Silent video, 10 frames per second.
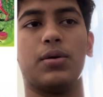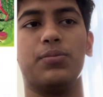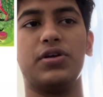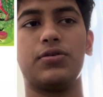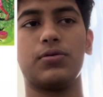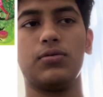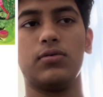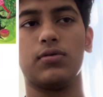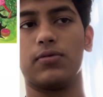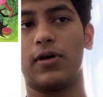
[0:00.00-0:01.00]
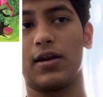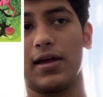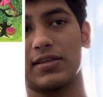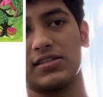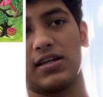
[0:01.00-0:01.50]
Beetroot, red
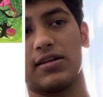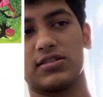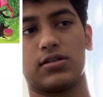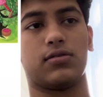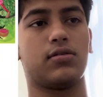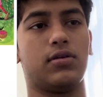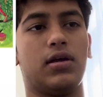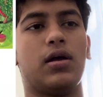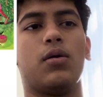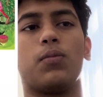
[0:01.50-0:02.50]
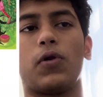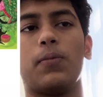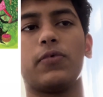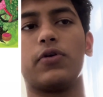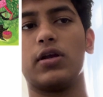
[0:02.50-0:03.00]
like the setting sun.
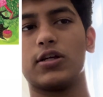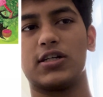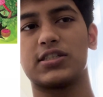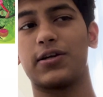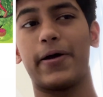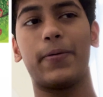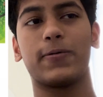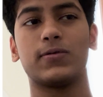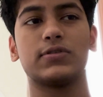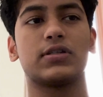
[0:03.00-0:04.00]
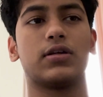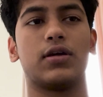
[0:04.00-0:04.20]
Plump green custard apples.